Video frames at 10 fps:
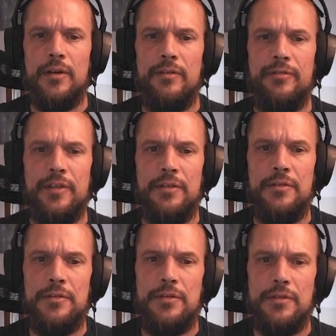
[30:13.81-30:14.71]

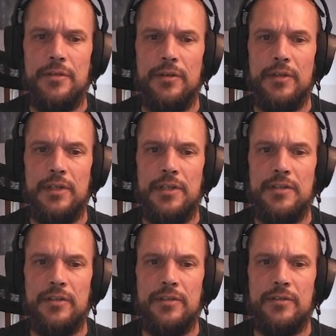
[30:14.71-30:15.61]
fields
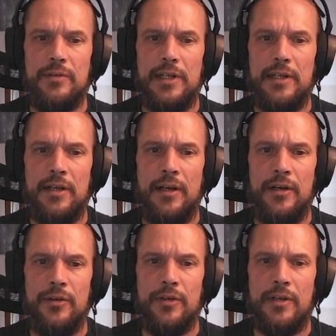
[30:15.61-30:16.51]
isn't really clear